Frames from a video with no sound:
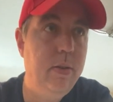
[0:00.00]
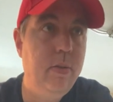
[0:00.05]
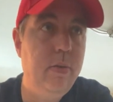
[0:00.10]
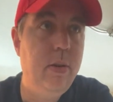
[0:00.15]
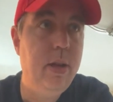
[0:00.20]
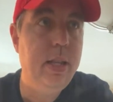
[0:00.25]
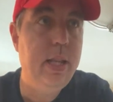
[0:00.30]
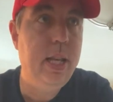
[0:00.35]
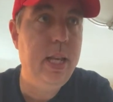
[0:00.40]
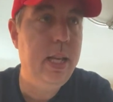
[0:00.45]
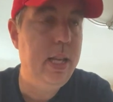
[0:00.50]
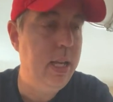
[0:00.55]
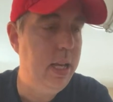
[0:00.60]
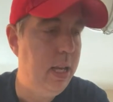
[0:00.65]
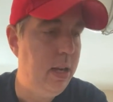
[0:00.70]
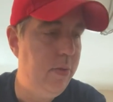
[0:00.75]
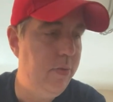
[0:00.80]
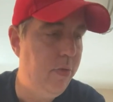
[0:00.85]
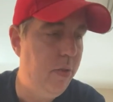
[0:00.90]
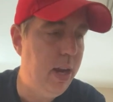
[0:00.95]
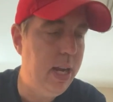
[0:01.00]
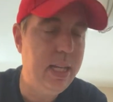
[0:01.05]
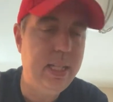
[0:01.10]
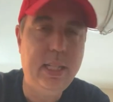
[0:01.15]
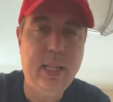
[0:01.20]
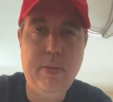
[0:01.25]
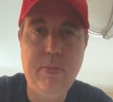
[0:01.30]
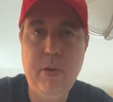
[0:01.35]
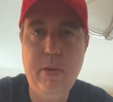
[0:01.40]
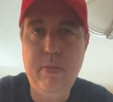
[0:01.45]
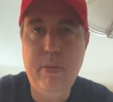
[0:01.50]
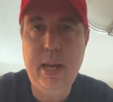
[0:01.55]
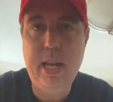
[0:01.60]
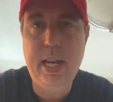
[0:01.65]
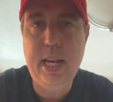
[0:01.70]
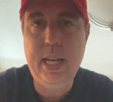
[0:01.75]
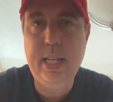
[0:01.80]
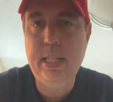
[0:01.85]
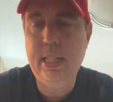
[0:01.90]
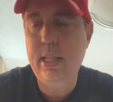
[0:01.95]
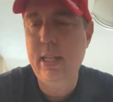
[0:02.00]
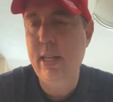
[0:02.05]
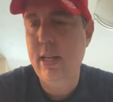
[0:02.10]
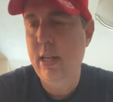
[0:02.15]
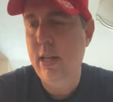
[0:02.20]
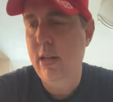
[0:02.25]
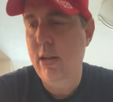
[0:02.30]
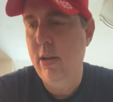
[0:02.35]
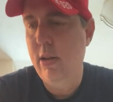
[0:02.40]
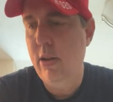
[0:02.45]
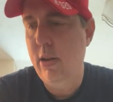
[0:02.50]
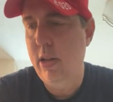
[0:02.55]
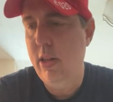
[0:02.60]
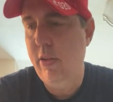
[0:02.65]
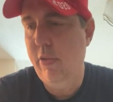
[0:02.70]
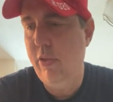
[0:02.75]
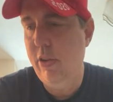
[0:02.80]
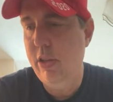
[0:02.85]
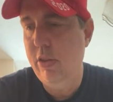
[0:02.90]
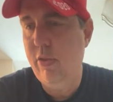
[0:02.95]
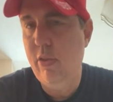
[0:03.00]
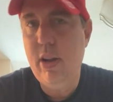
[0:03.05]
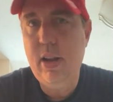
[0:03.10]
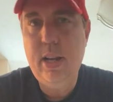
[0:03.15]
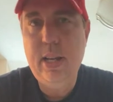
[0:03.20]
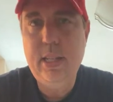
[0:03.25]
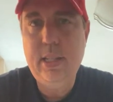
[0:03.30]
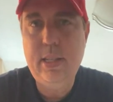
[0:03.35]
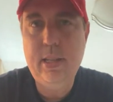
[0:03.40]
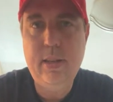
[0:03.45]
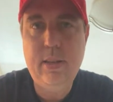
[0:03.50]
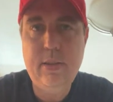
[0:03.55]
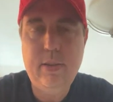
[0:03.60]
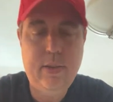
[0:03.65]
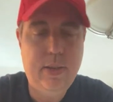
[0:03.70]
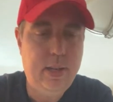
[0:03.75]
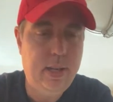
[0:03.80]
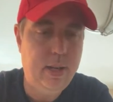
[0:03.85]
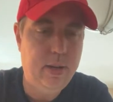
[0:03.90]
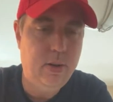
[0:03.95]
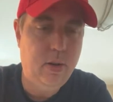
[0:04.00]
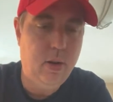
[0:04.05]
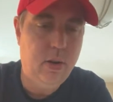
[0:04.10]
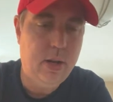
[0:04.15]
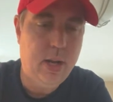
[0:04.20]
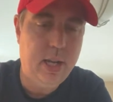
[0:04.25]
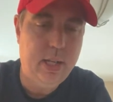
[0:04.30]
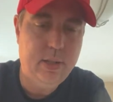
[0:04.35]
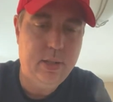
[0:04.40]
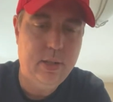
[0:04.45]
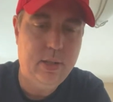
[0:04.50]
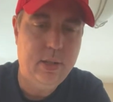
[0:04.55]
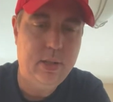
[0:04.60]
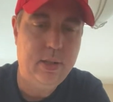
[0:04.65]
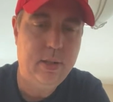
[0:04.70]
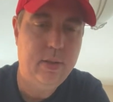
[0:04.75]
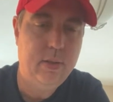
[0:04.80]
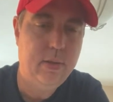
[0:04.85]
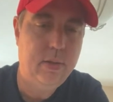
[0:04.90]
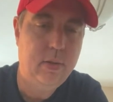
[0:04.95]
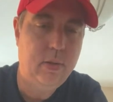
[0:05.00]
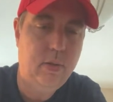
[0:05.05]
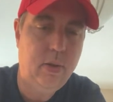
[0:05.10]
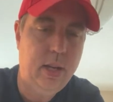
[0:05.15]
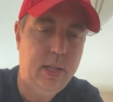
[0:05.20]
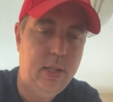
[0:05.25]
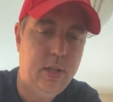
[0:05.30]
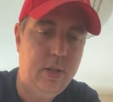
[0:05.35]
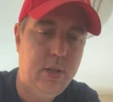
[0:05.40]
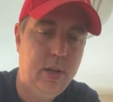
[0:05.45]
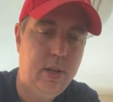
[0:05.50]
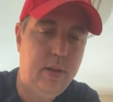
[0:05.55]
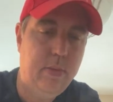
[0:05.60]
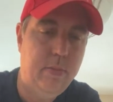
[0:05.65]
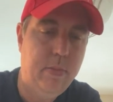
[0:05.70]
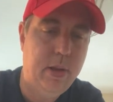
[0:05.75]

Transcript: what in France they put mayonnaise in the French fries, and all kinds of just crazy shit.